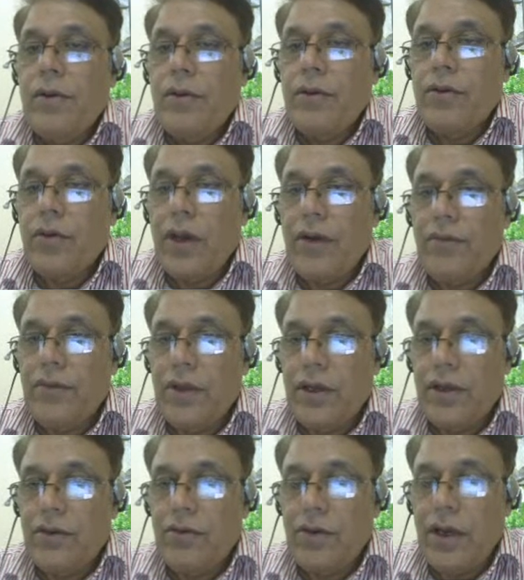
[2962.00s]
you have
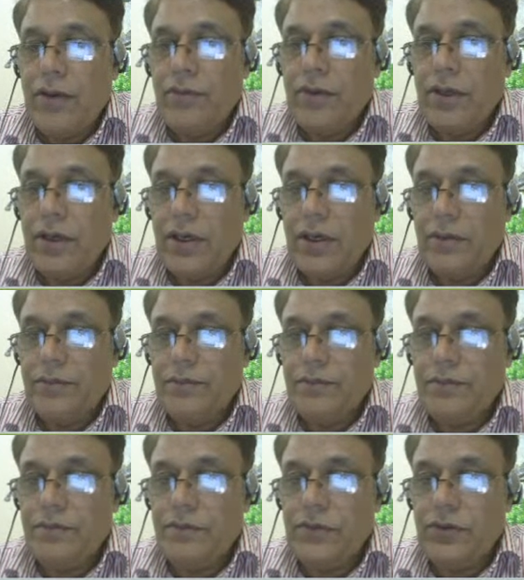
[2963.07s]
the
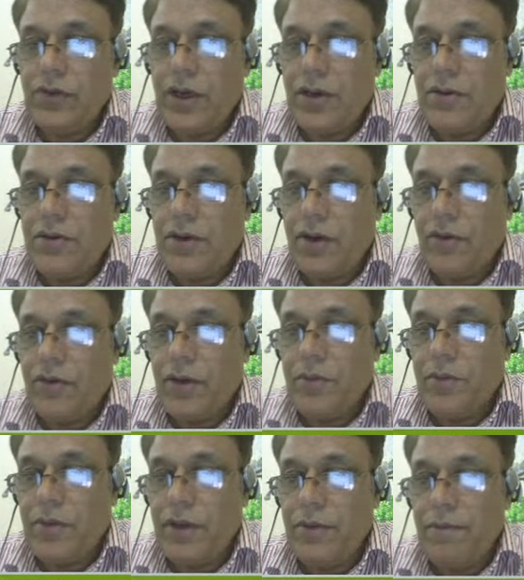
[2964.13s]
joint stock
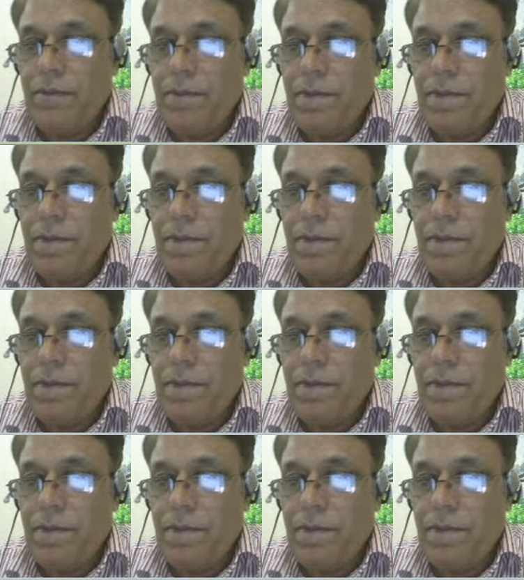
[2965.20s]
company.